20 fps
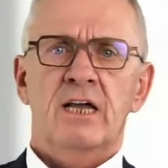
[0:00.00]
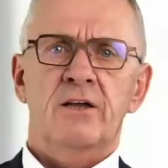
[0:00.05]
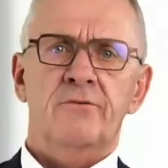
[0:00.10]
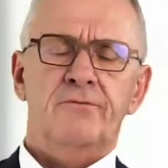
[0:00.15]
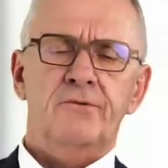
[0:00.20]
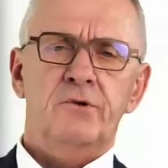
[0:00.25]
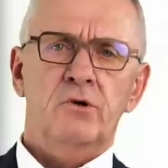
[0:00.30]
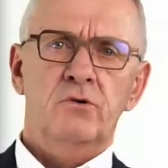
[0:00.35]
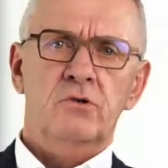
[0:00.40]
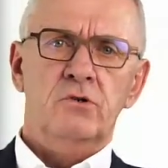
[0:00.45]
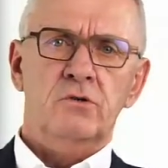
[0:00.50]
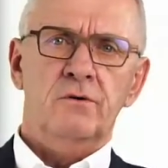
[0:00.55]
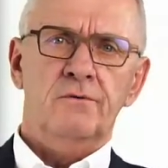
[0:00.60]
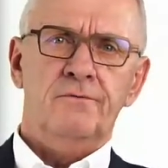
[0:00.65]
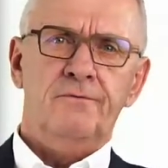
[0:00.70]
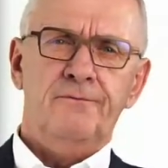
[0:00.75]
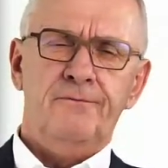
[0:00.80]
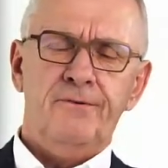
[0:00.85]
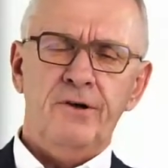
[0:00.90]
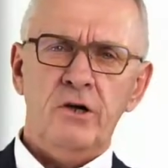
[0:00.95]
if you
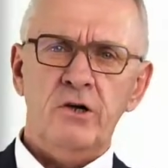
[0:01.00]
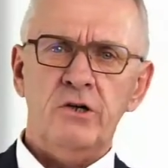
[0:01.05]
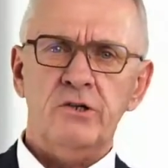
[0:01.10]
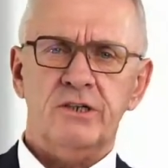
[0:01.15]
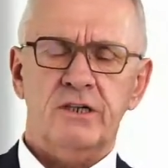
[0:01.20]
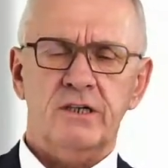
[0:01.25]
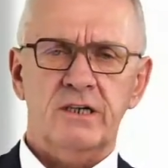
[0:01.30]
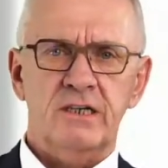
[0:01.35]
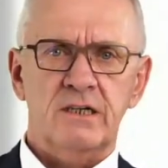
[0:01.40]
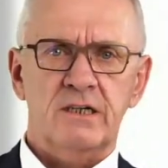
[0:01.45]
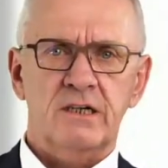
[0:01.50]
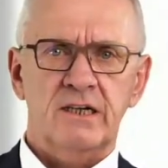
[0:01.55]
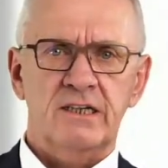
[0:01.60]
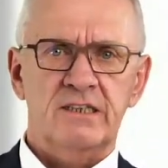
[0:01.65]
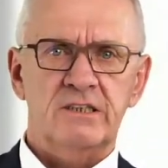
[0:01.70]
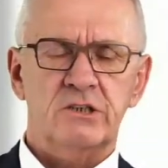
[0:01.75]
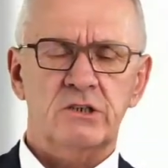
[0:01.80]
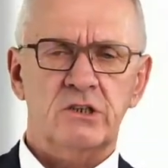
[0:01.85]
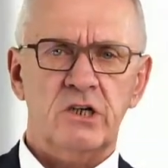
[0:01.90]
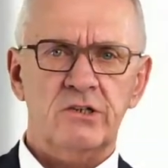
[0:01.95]
further
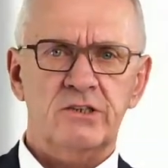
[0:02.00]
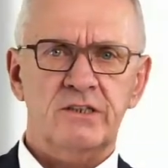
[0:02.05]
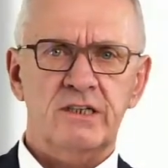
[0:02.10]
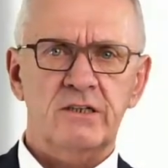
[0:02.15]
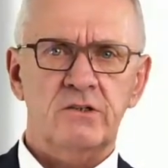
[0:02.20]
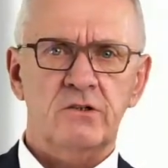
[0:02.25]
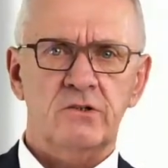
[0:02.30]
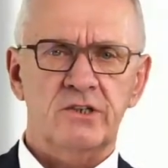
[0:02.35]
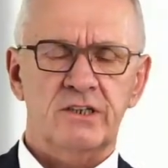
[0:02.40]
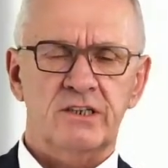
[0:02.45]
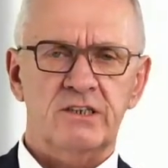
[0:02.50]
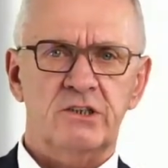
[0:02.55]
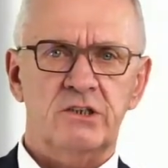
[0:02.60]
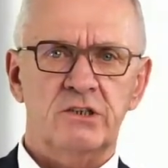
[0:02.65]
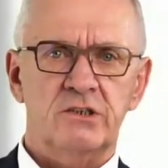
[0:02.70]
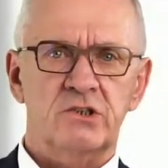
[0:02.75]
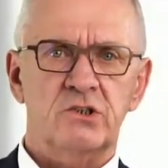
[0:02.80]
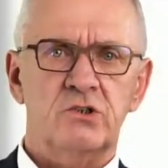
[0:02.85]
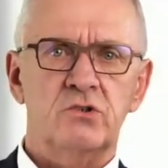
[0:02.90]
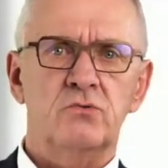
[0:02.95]
increase cutting
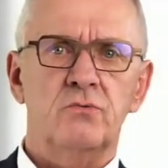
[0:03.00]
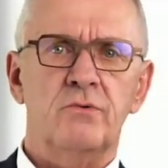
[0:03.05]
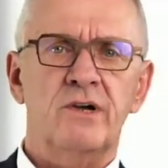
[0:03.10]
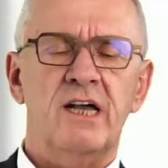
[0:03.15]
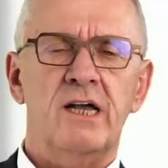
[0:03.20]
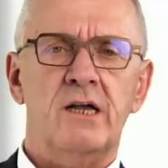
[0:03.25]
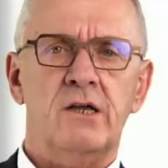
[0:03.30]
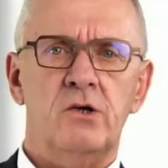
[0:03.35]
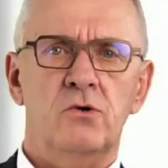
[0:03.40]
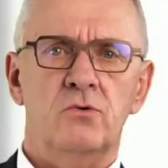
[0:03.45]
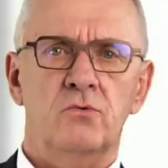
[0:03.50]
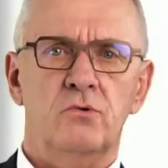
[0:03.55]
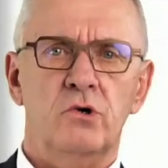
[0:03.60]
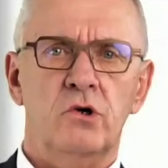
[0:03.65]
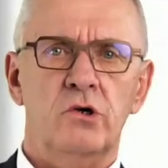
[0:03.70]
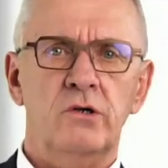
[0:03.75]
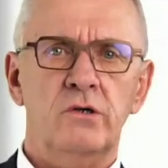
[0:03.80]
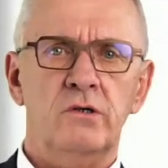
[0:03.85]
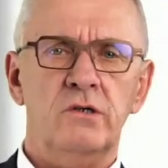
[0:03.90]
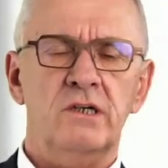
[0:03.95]
conditions to where you
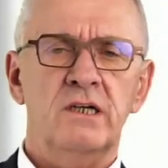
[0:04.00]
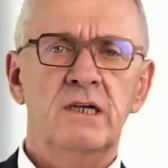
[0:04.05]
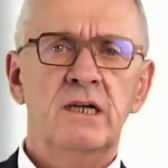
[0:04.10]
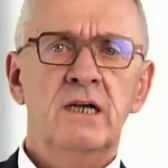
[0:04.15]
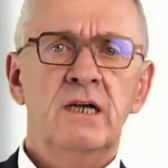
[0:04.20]
were,